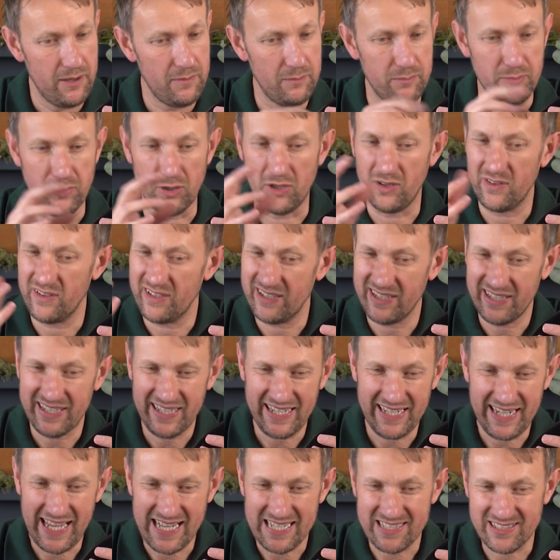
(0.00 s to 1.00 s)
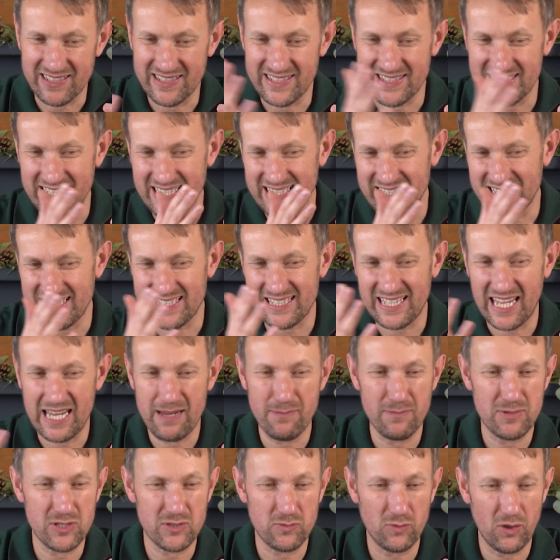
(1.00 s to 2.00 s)
but in essence, it's the
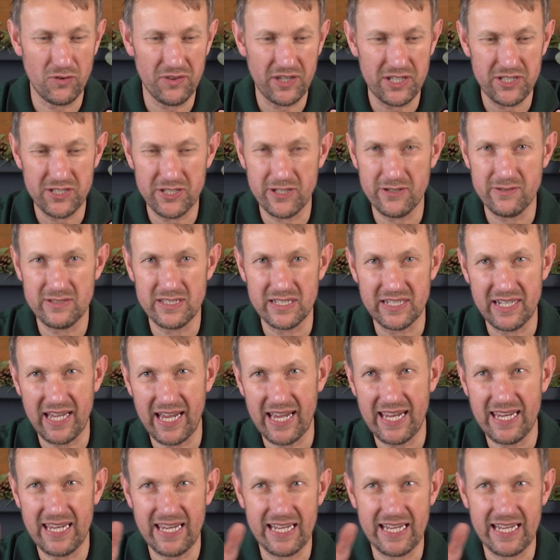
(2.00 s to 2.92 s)
same as what they do today